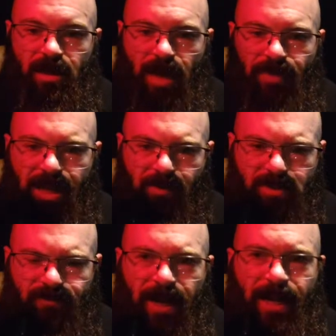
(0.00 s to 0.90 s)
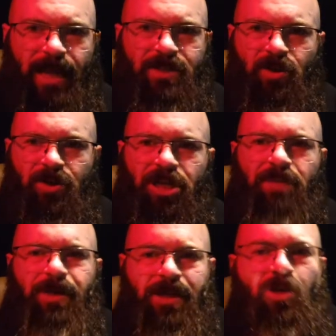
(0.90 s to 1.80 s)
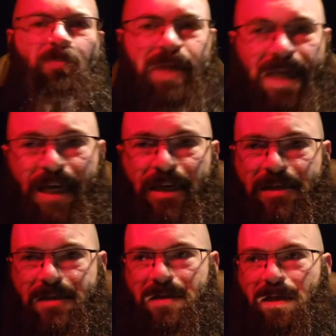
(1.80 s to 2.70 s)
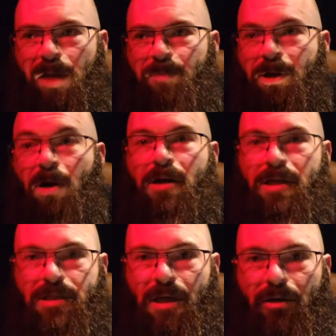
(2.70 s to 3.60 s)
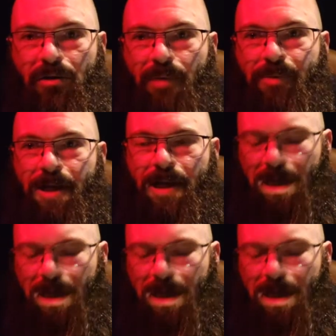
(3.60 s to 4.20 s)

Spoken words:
I think it was FedEx or it could have been UPS up in Arkansas, I can't